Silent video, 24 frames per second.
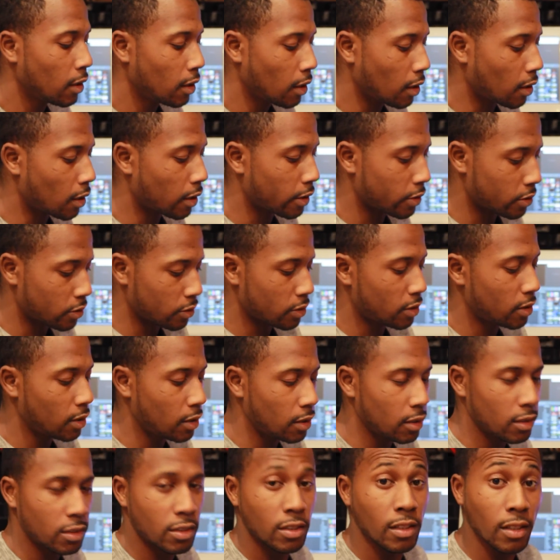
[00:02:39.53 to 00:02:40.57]
And as you
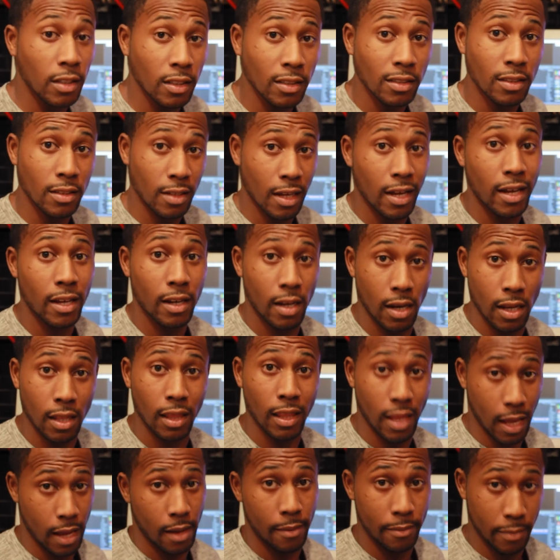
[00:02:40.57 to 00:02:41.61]
see, she is not a
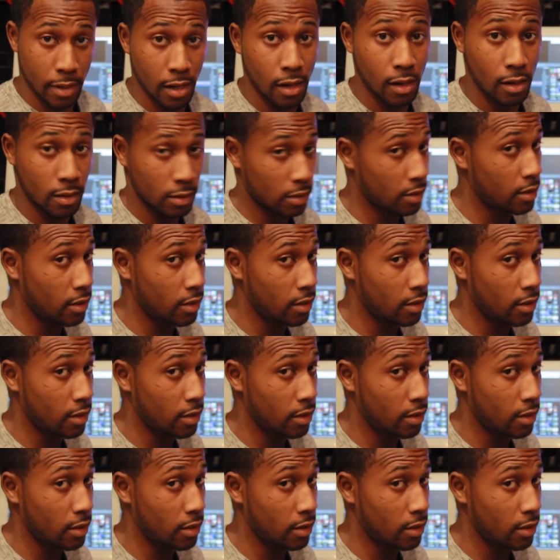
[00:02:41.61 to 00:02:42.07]
lap dog.